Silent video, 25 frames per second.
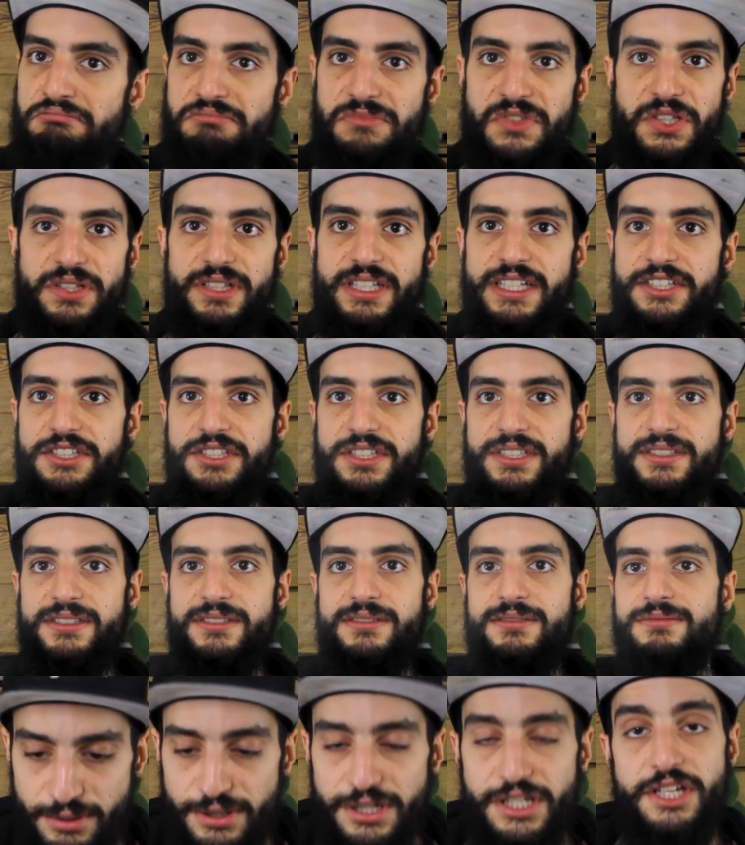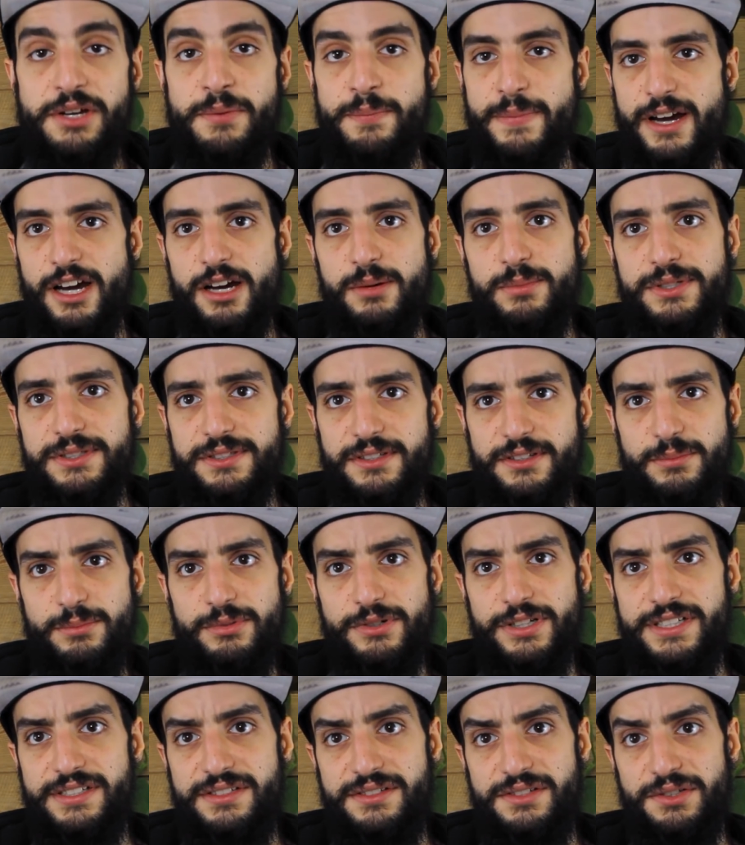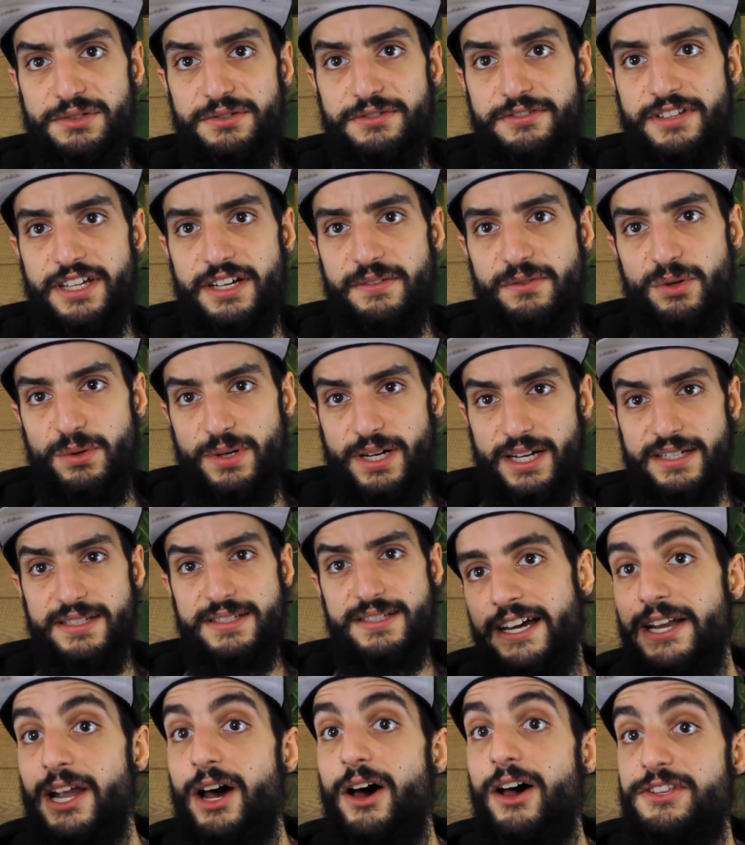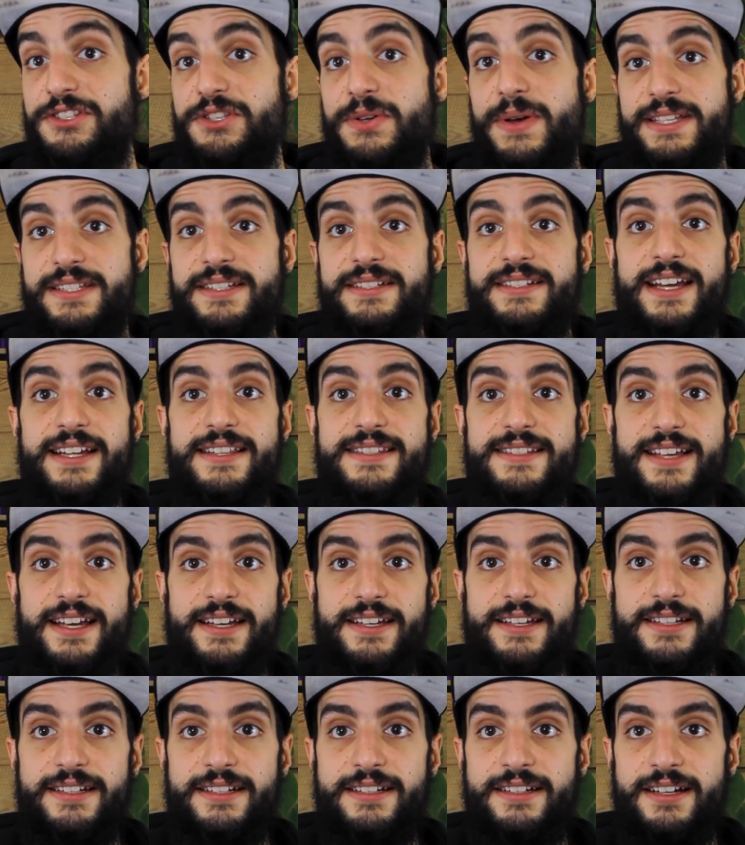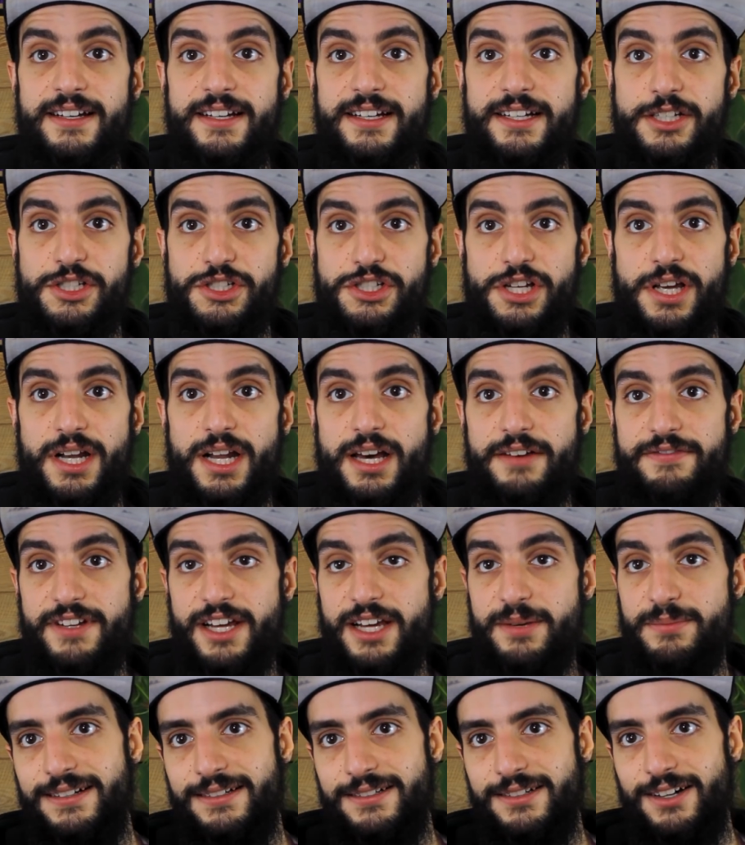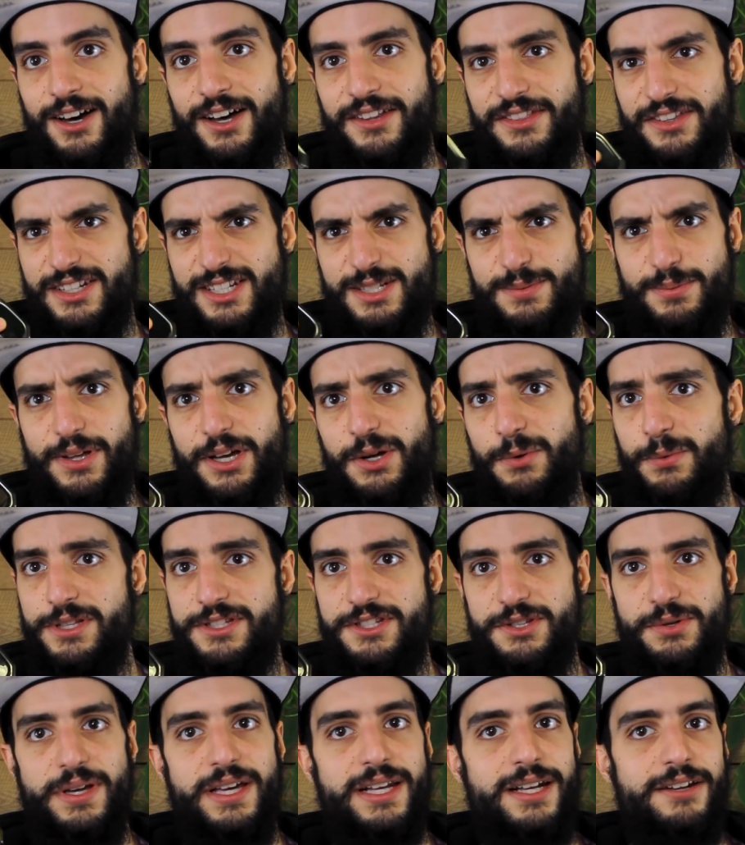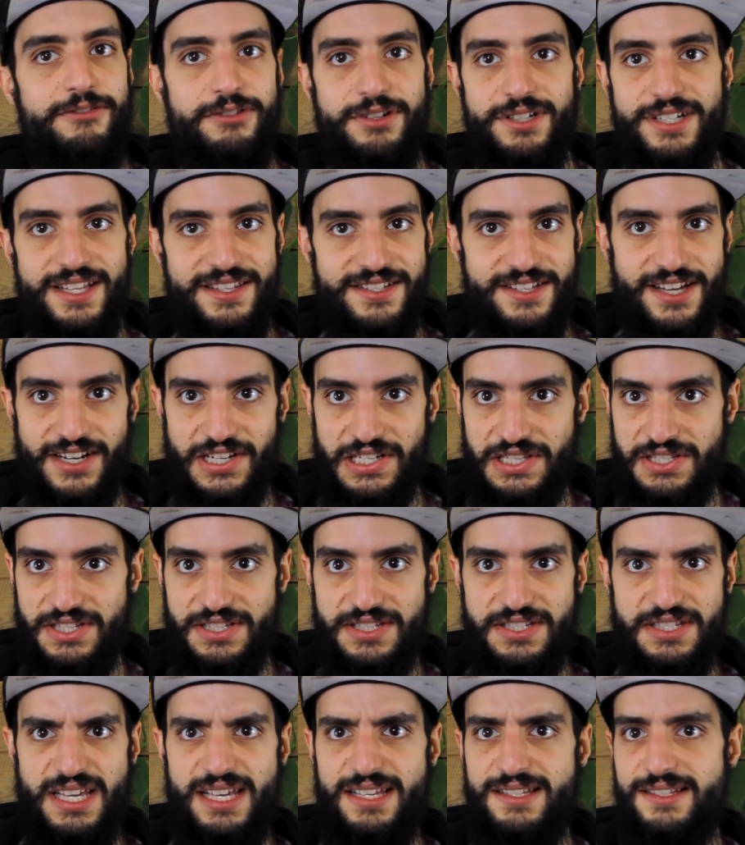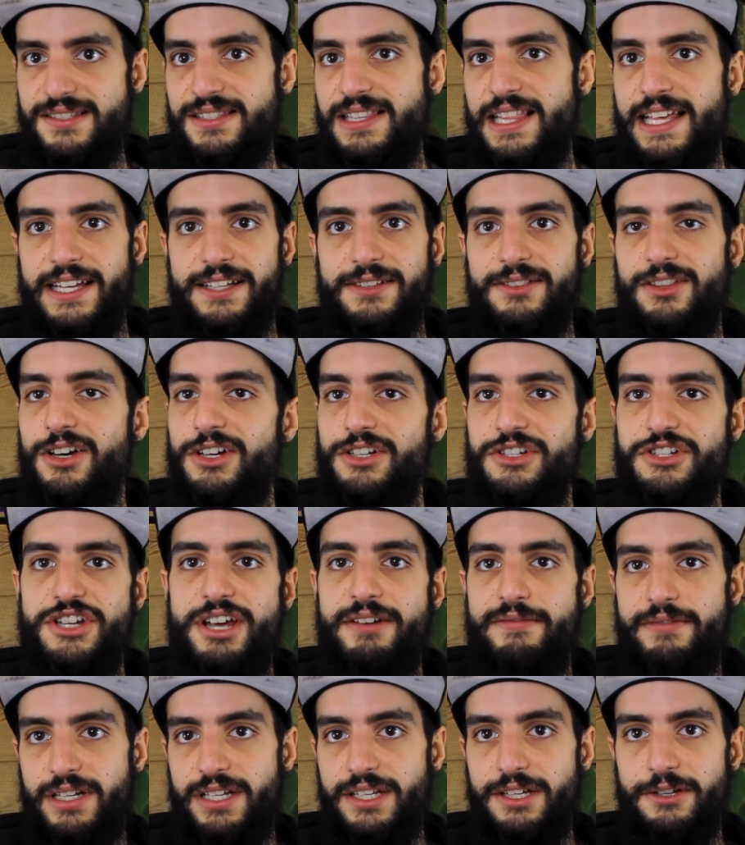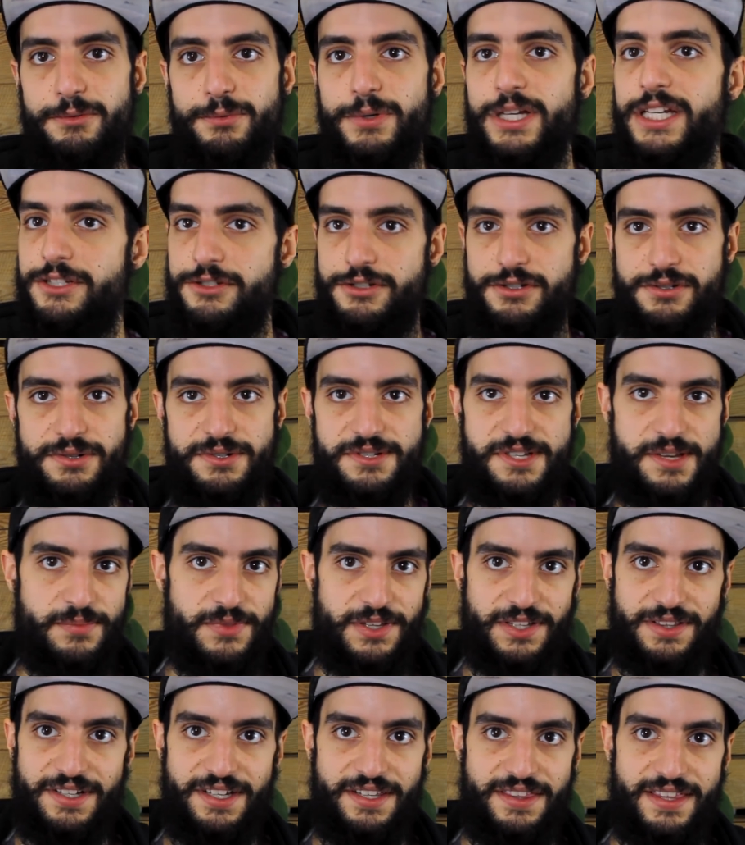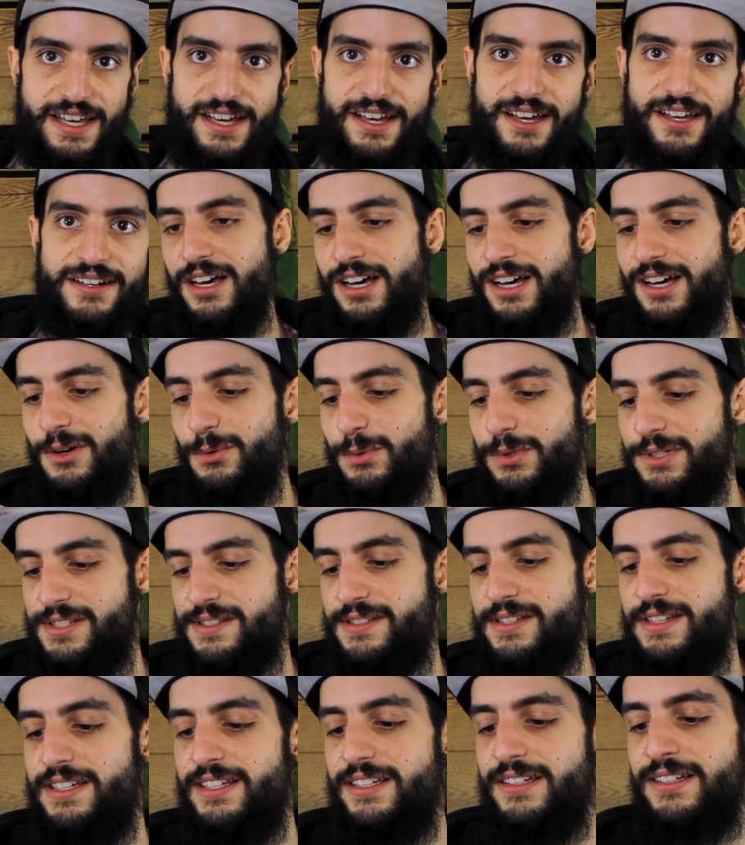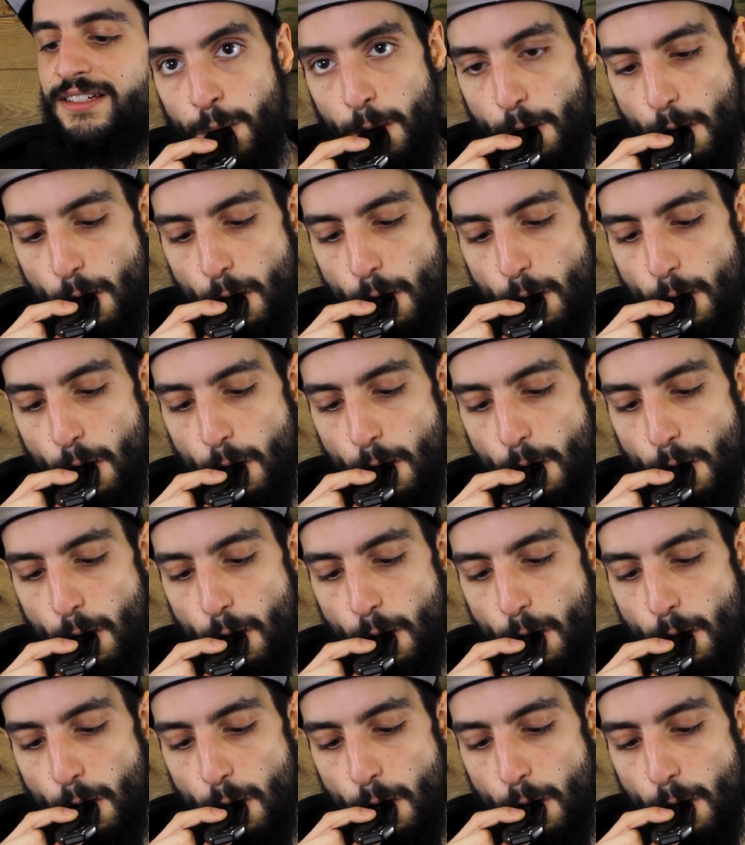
Delicious. Pretty comparable to the Breeze 2 flavor-wise. It also has a 10-second shut-off time. And on the display, once you hit it for 10 seconds, it says like longevity reached or something like that. We'll see. It